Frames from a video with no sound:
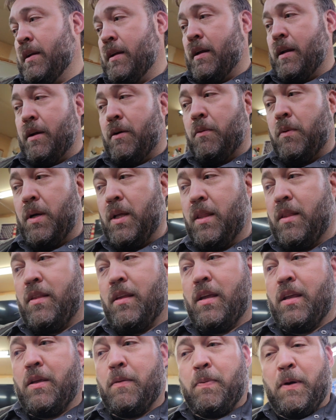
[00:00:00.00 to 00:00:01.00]
Now, one
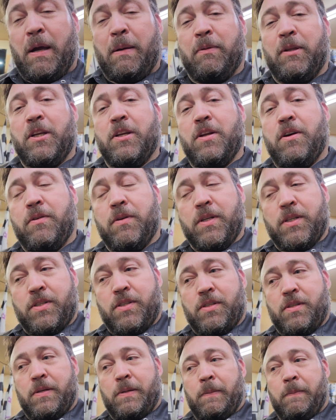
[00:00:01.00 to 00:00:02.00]
thing you probably
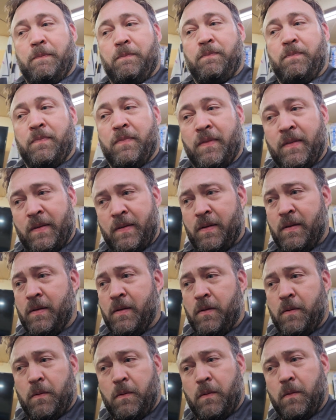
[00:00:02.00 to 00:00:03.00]
noticed.
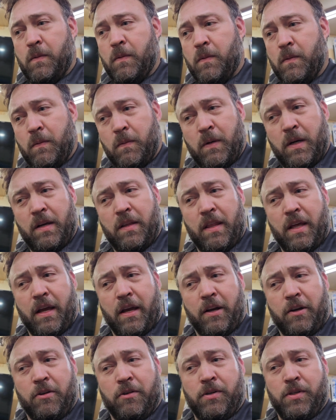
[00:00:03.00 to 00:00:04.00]
Where are the
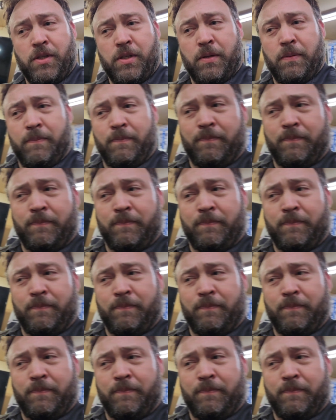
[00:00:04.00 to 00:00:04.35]
headers?